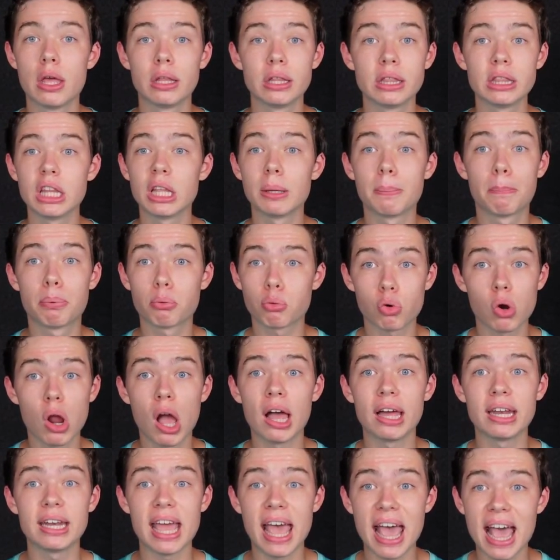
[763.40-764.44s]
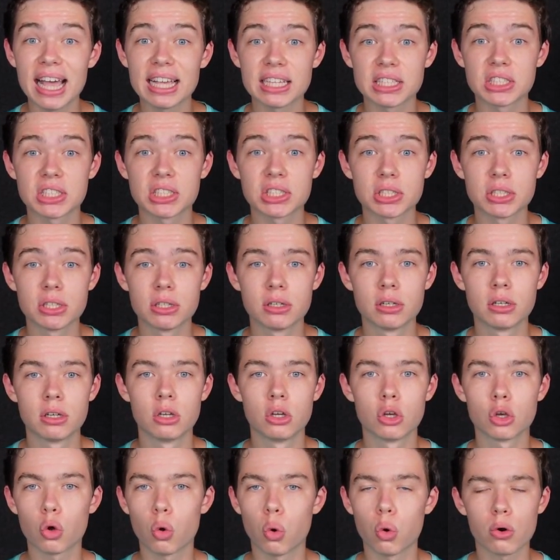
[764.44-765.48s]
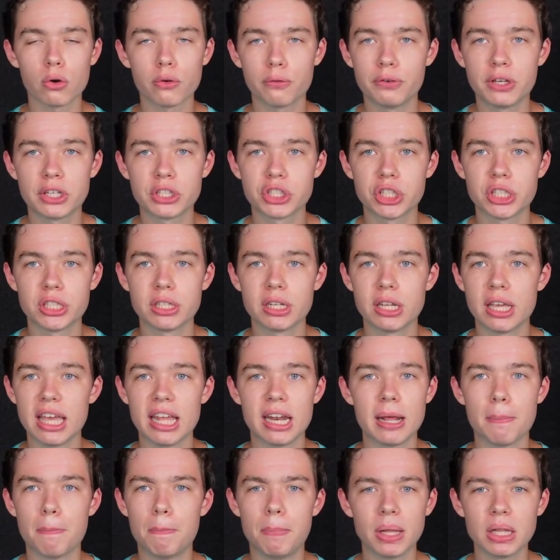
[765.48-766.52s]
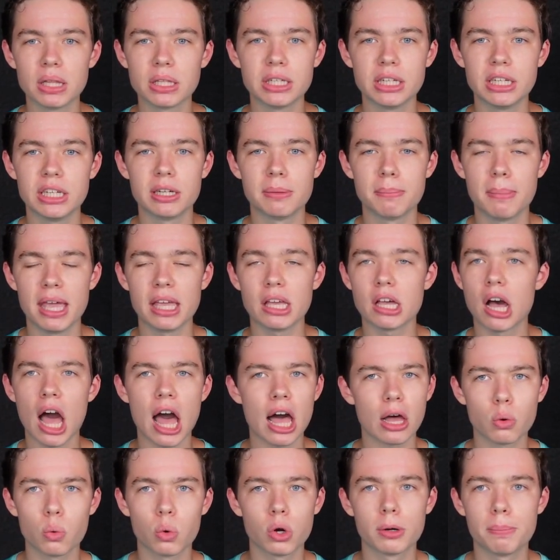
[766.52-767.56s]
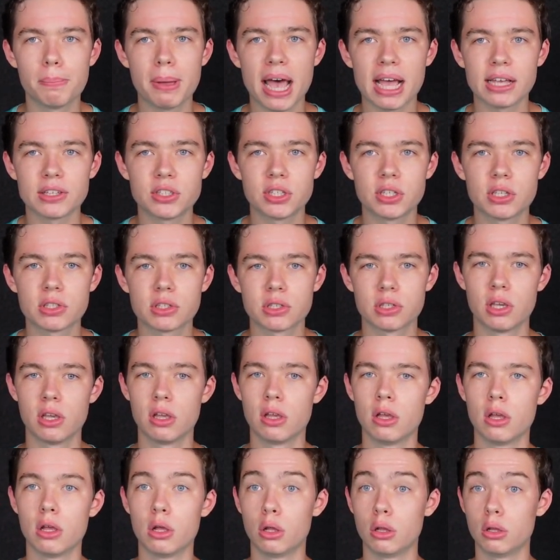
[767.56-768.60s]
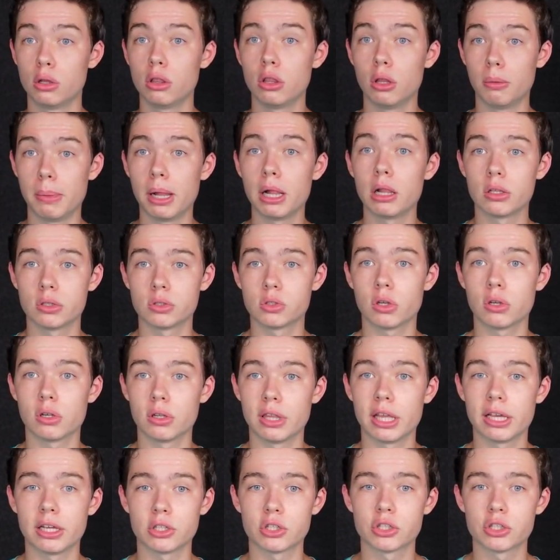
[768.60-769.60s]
LeBron-esque court vision and ability to make awkward passes. LaMelo is looking like a